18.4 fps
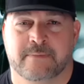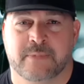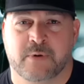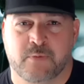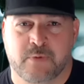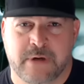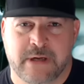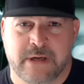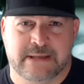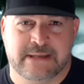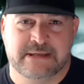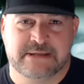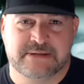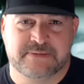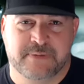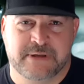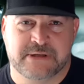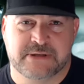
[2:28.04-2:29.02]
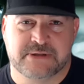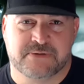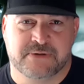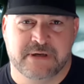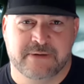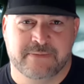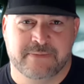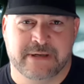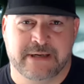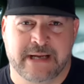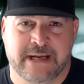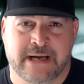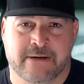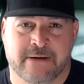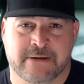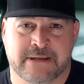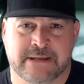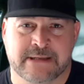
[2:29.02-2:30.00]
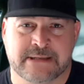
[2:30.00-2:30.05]
But we at this ministry have been
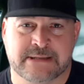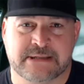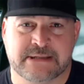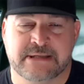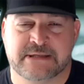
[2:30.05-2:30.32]
outing this.